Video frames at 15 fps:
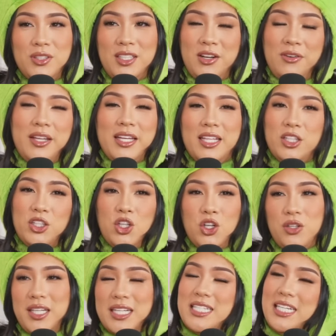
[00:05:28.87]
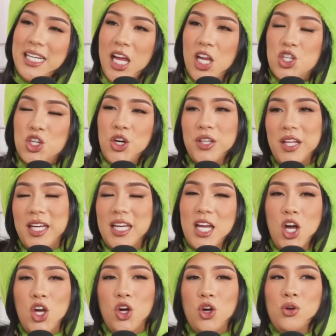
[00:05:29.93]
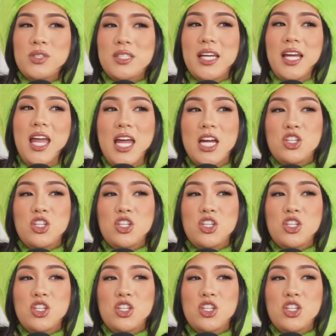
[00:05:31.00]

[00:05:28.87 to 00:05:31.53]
you know, like a little girl, like a teenager, like a young girl who's like